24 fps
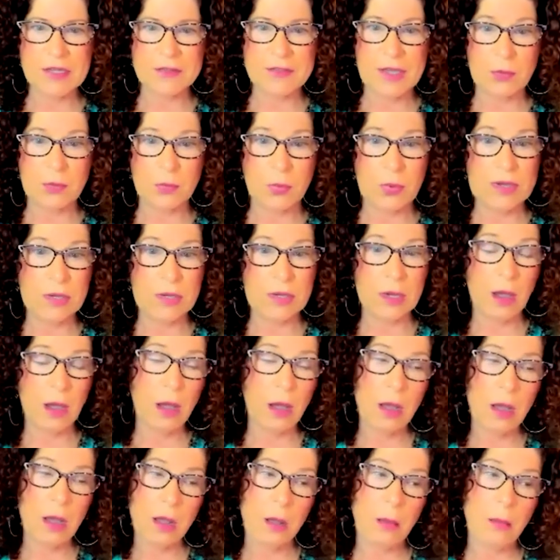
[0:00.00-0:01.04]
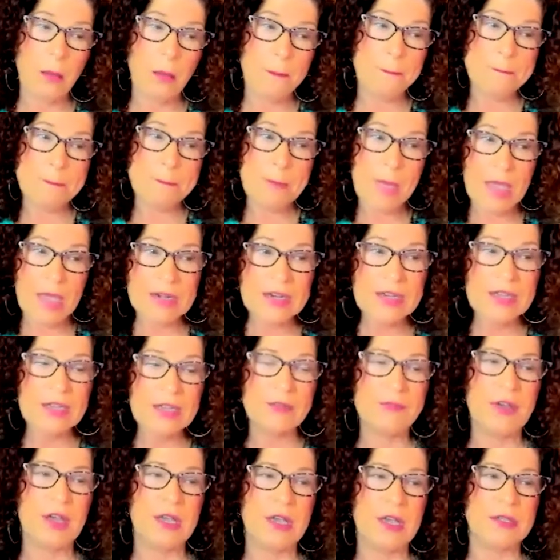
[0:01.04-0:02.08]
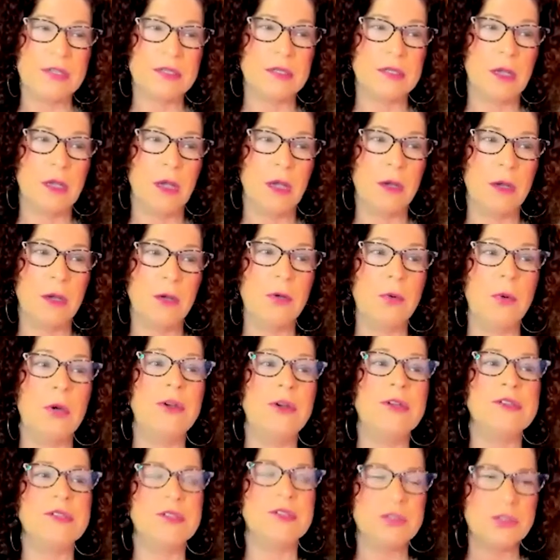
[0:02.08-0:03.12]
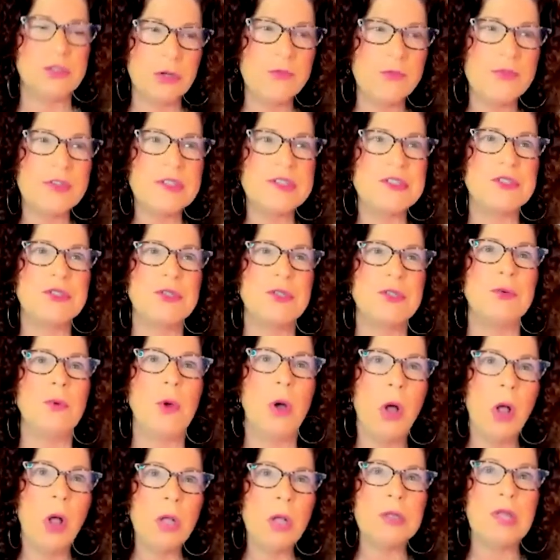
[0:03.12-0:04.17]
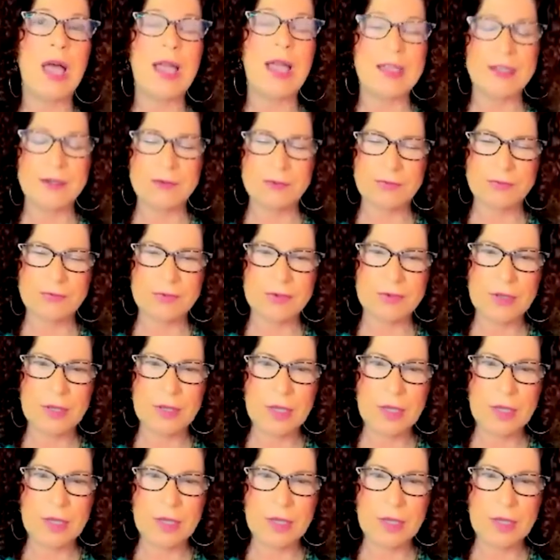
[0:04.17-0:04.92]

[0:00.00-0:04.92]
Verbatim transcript: that we, many of us who are in service to all life,